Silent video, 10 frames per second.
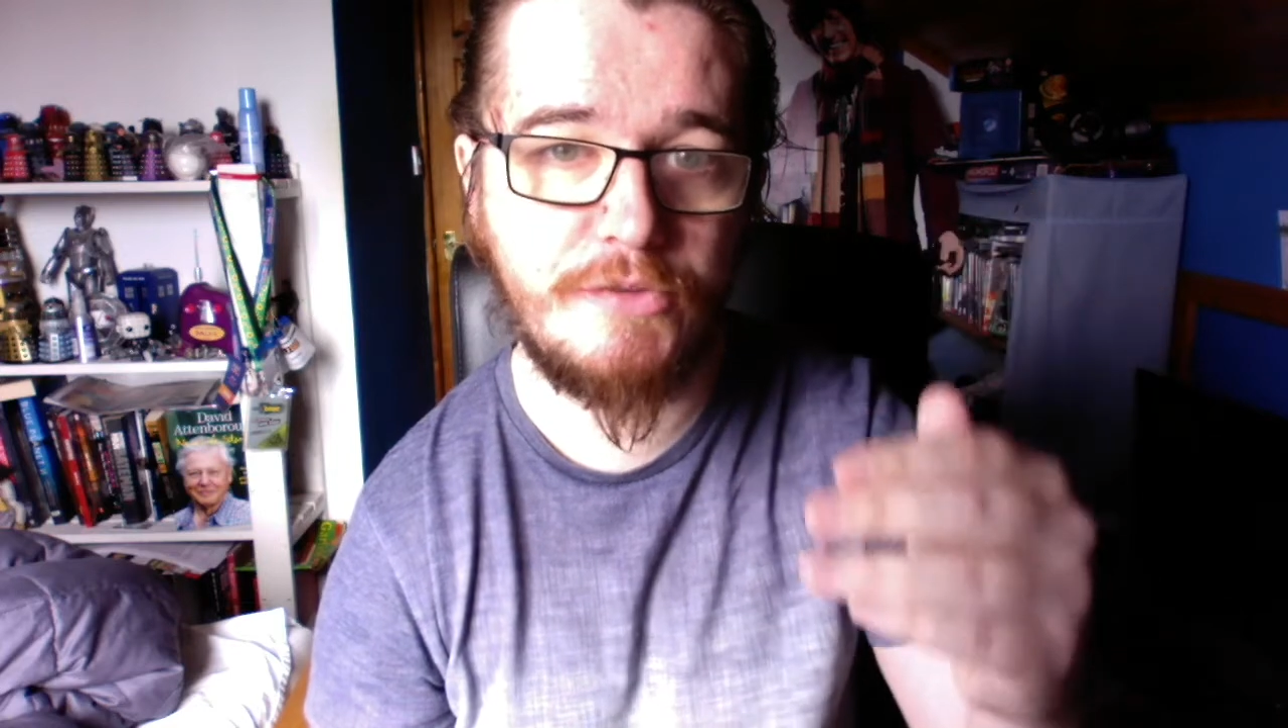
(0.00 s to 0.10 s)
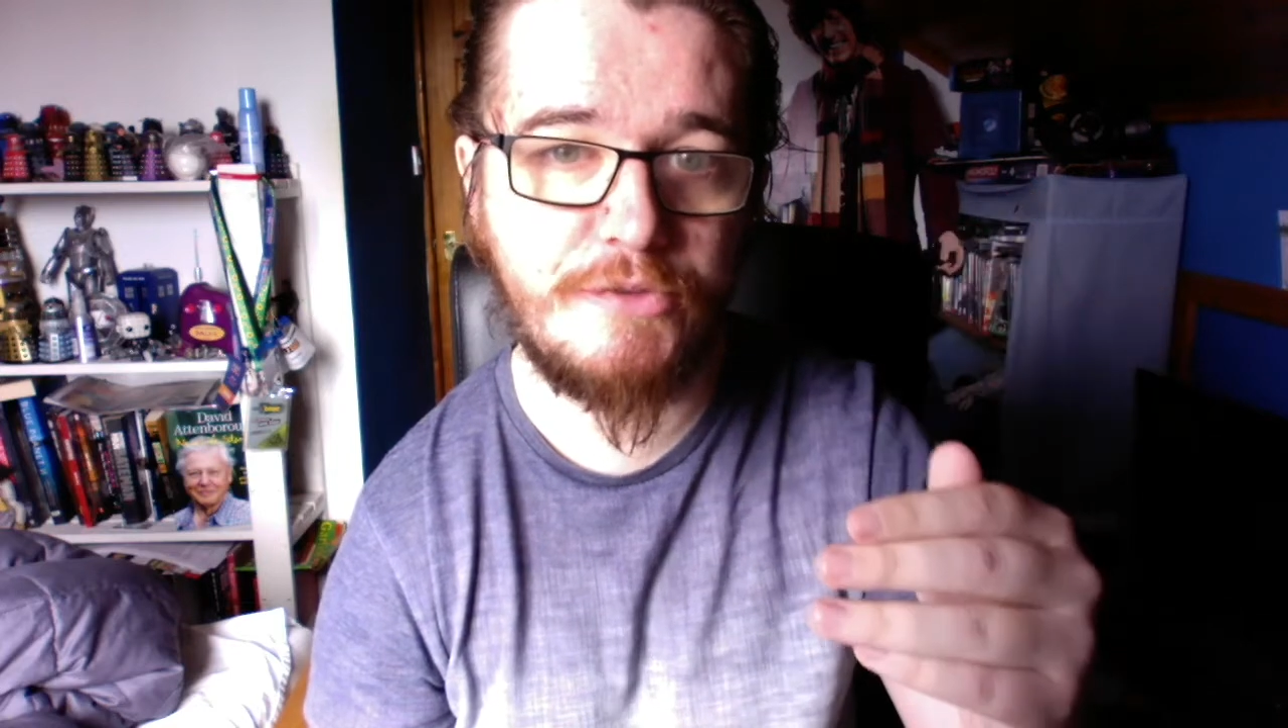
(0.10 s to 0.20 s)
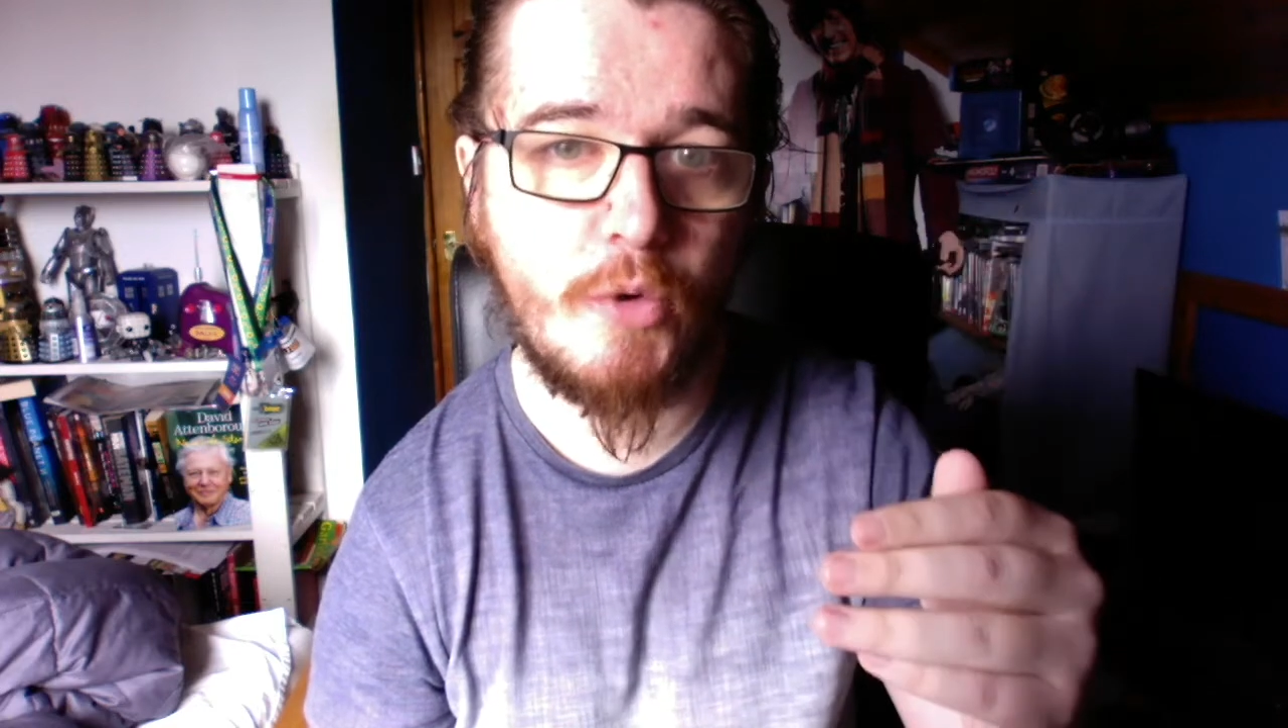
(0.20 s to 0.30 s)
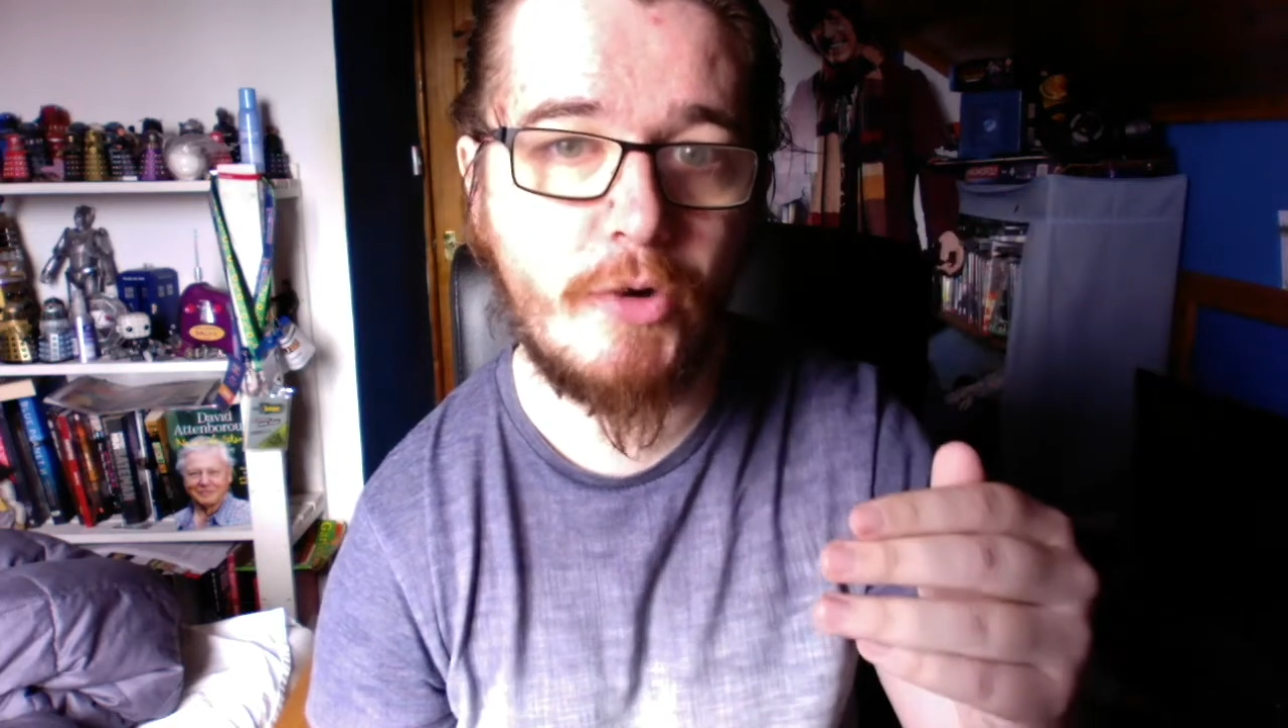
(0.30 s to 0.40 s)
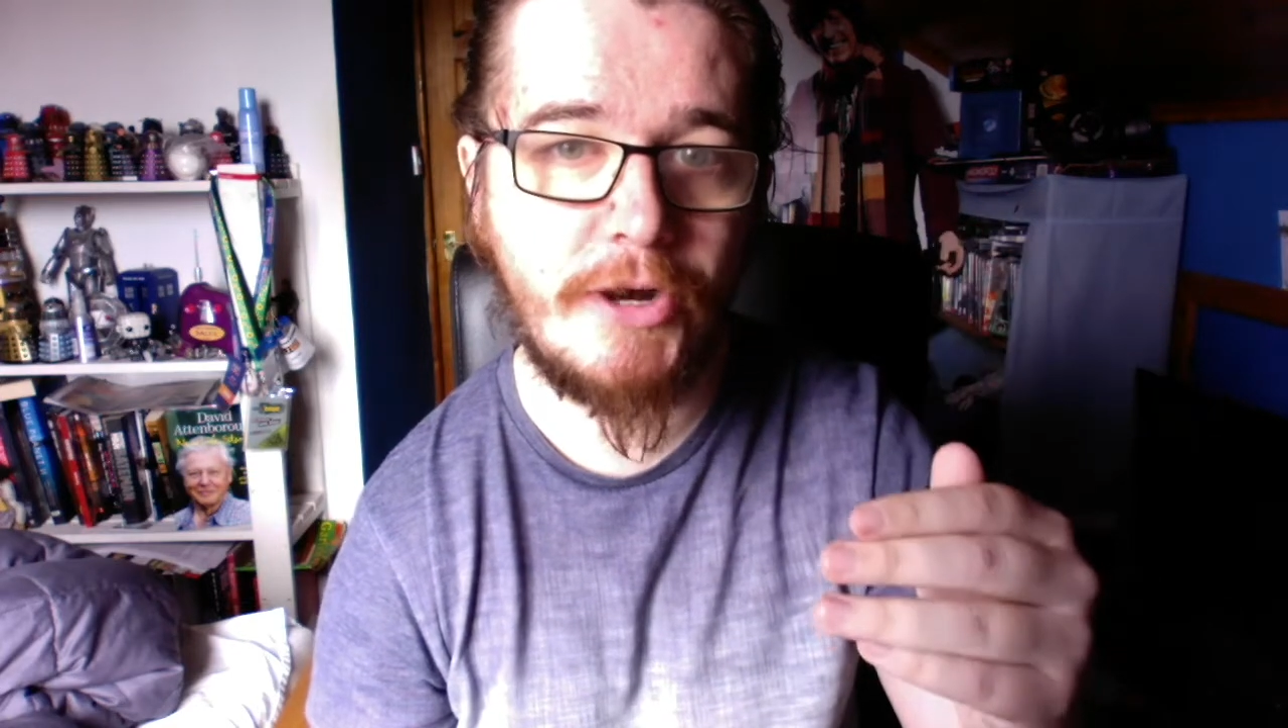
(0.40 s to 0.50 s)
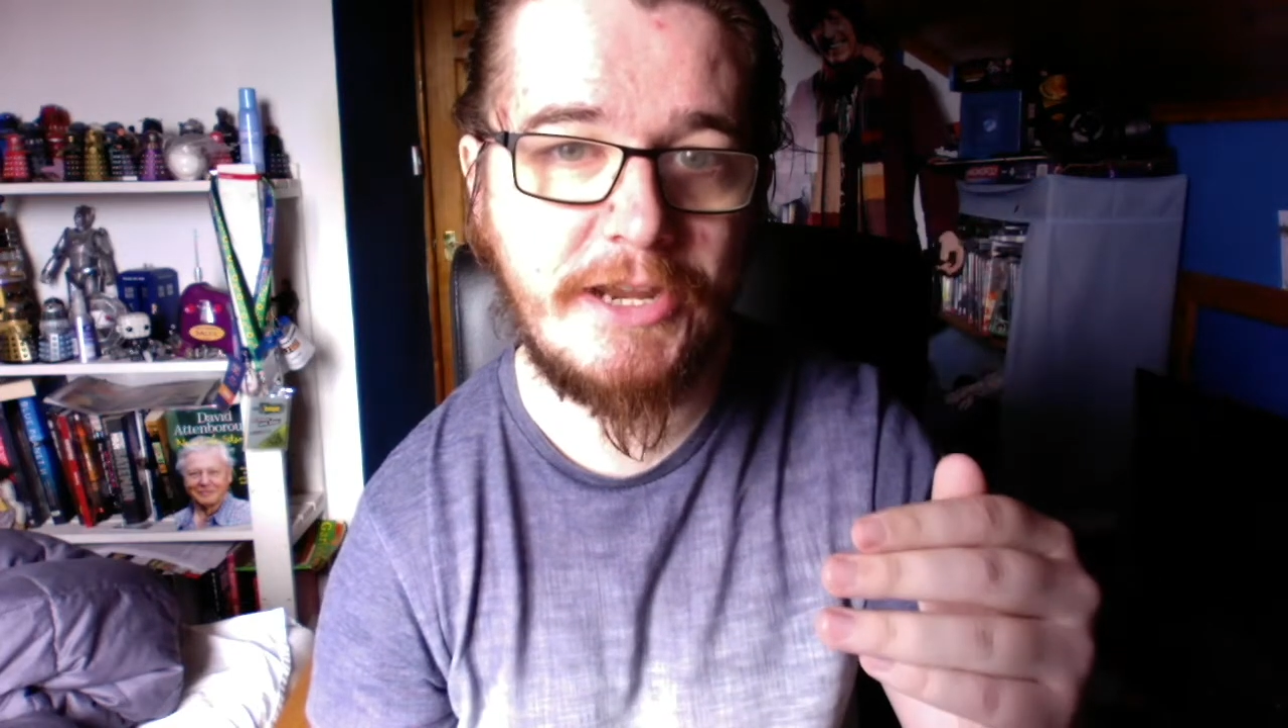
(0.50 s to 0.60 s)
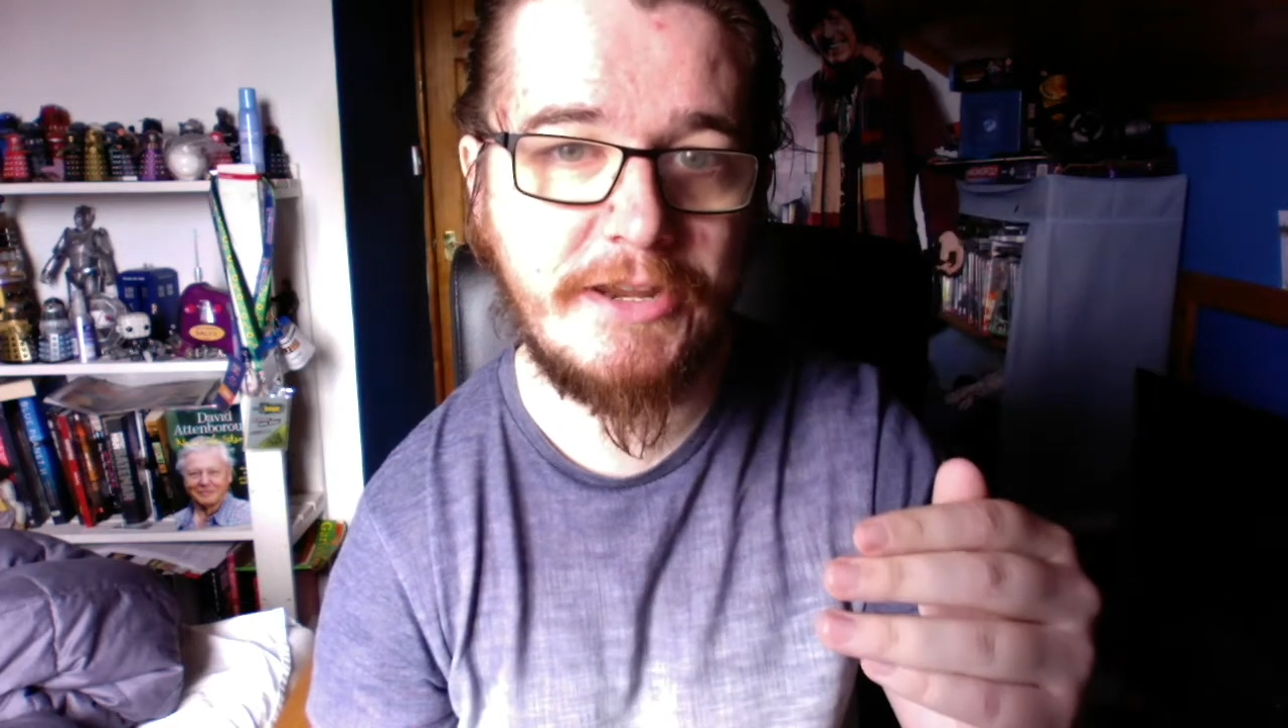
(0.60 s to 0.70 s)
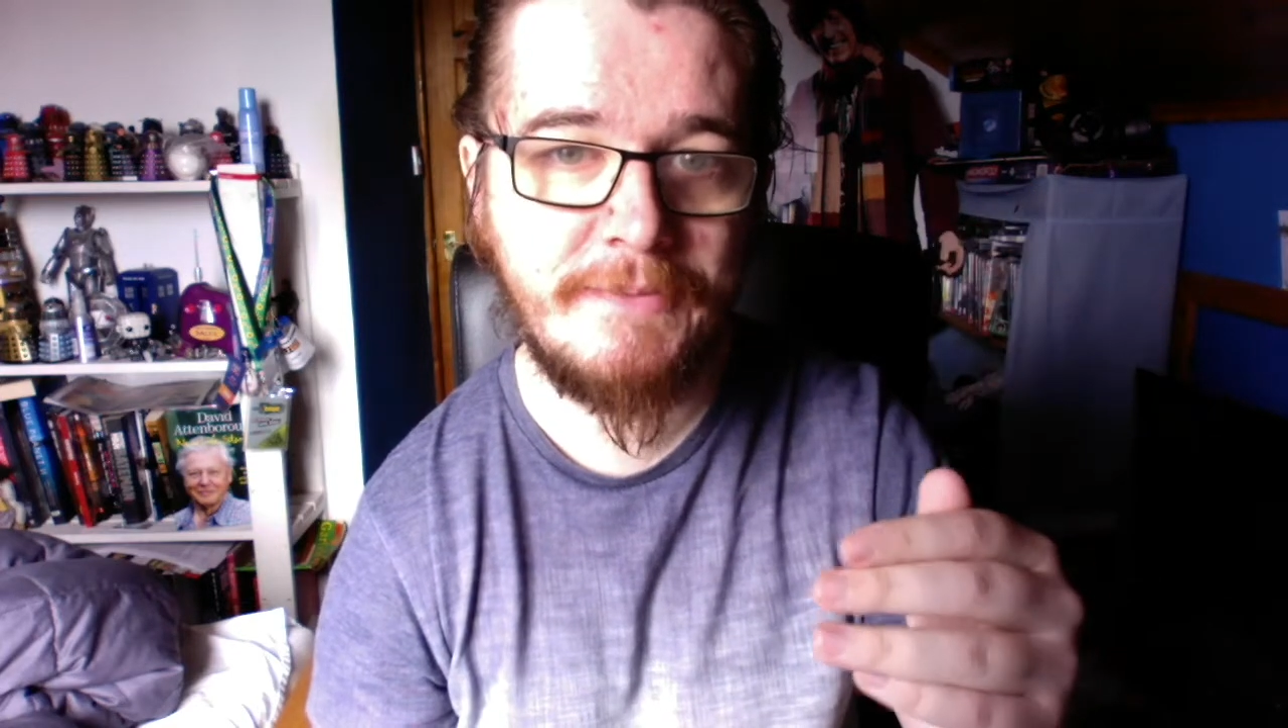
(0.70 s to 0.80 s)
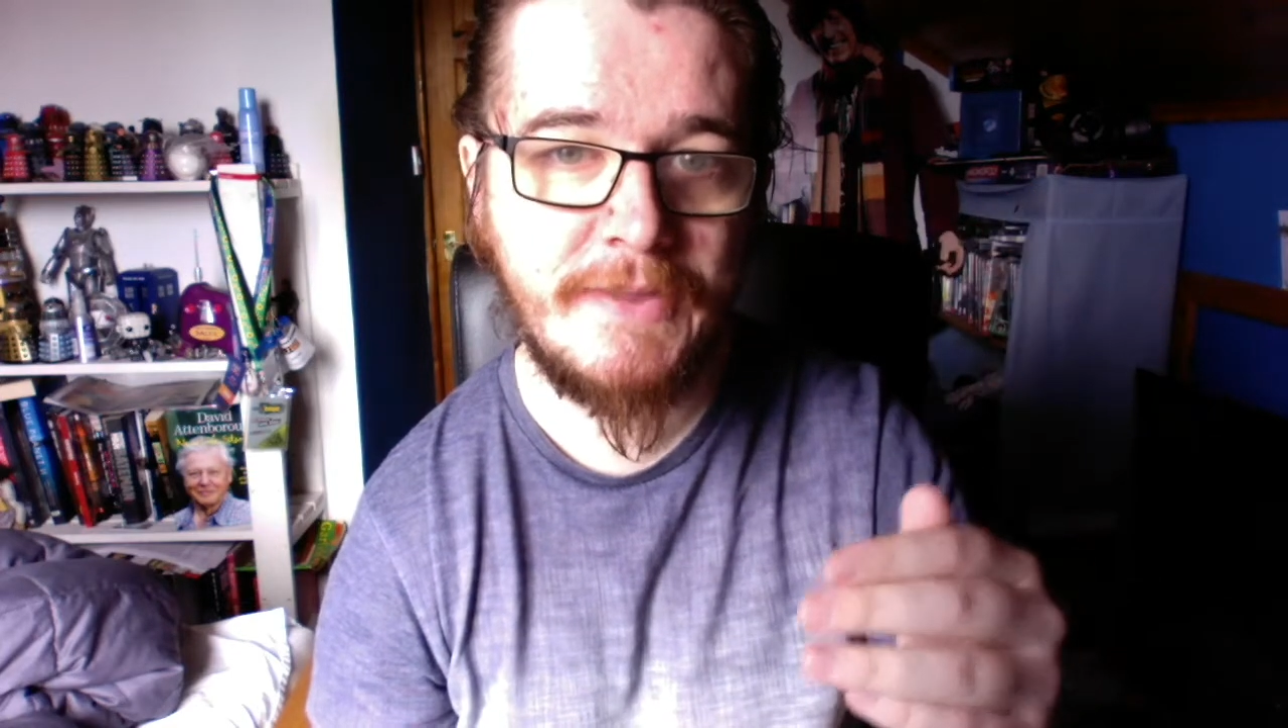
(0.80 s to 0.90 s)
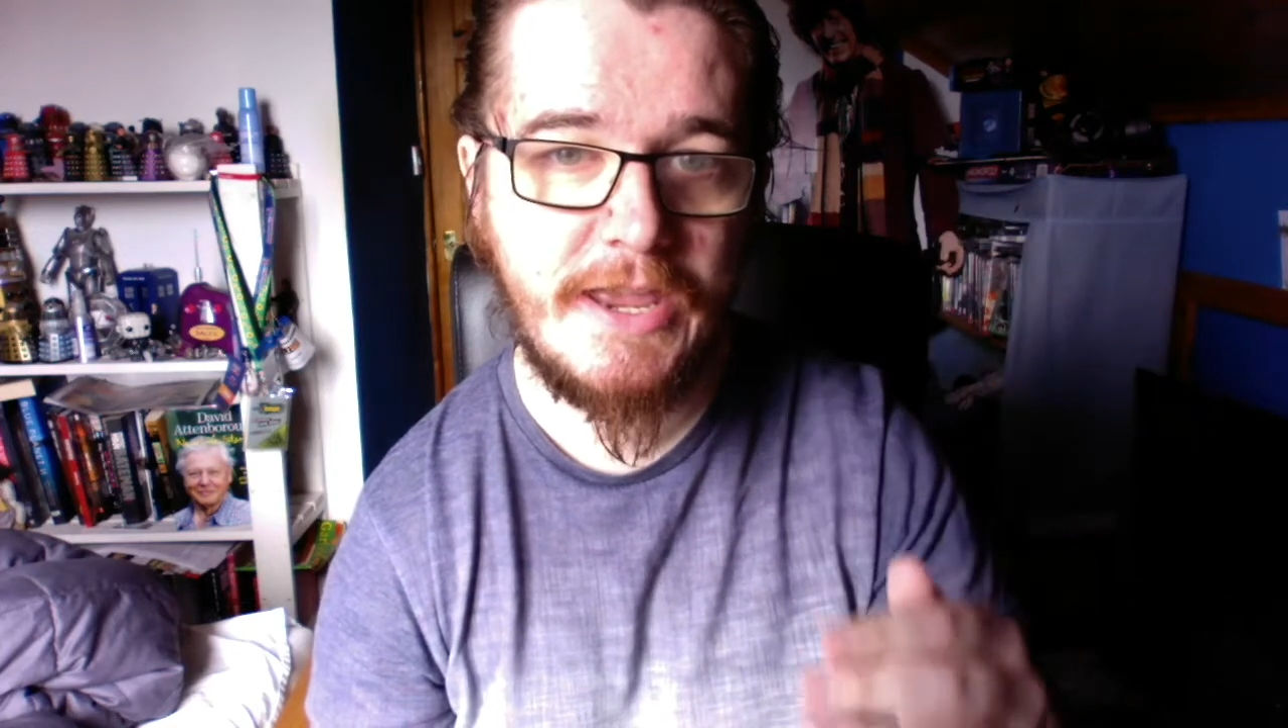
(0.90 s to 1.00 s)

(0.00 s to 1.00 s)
story